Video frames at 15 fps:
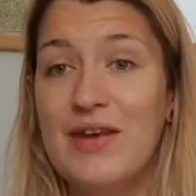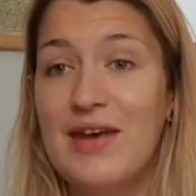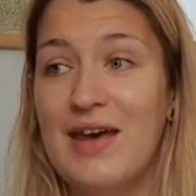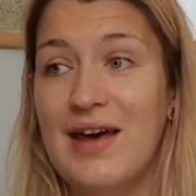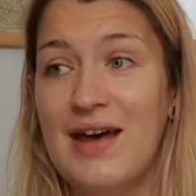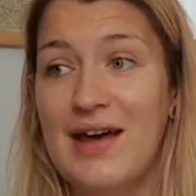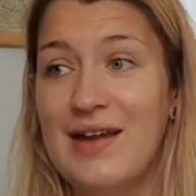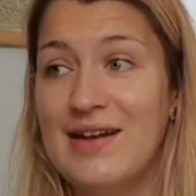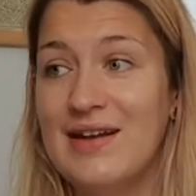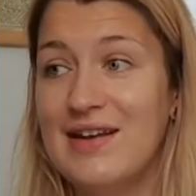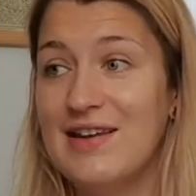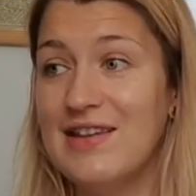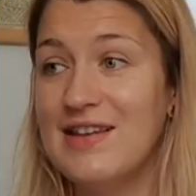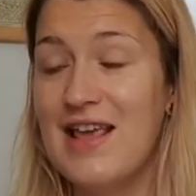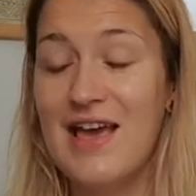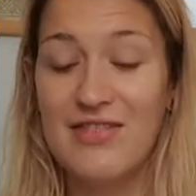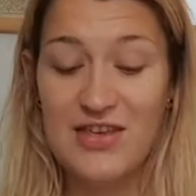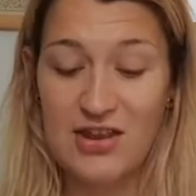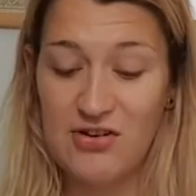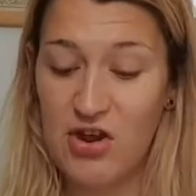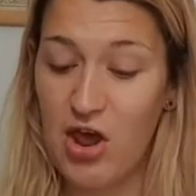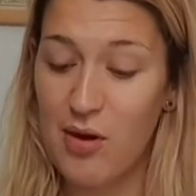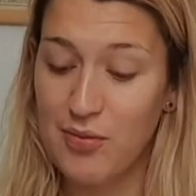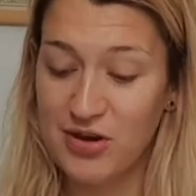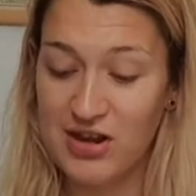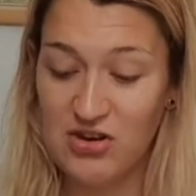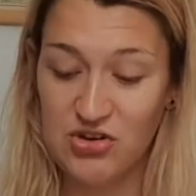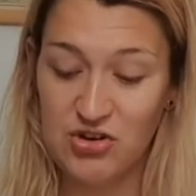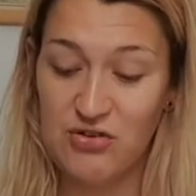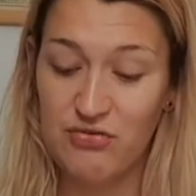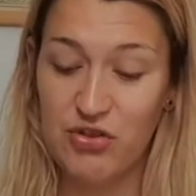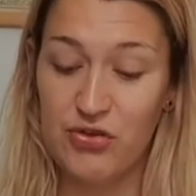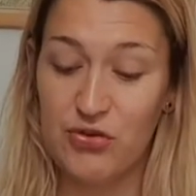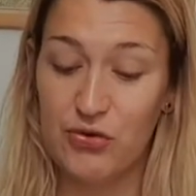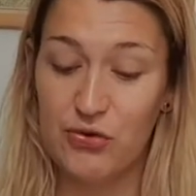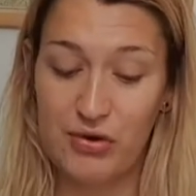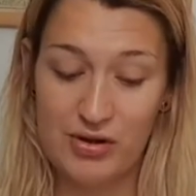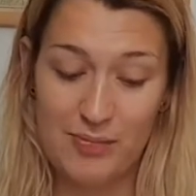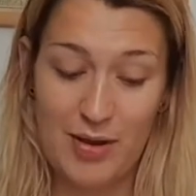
and yeah, the interpretation of the stories